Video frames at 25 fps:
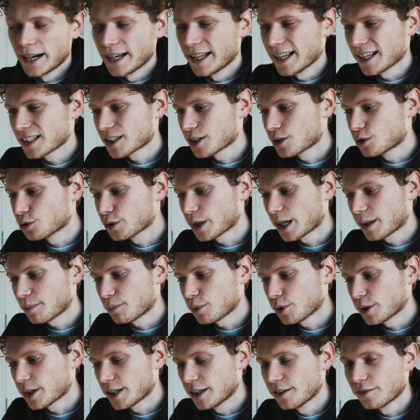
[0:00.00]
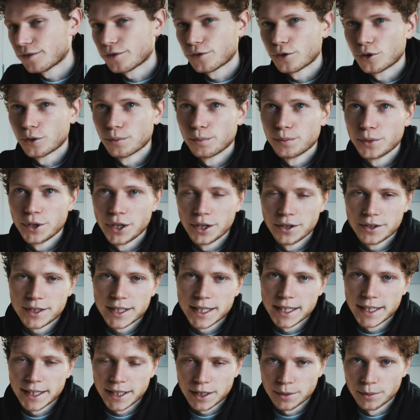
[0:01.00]
And that's a great plugin for
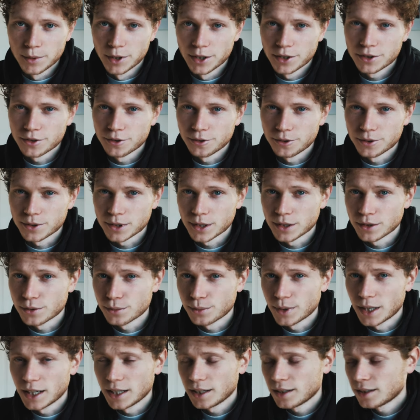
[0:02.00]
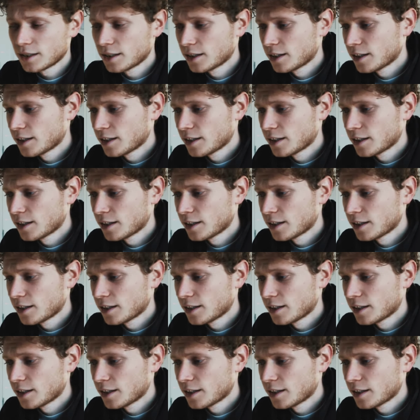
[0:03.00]
beauty commercials as well.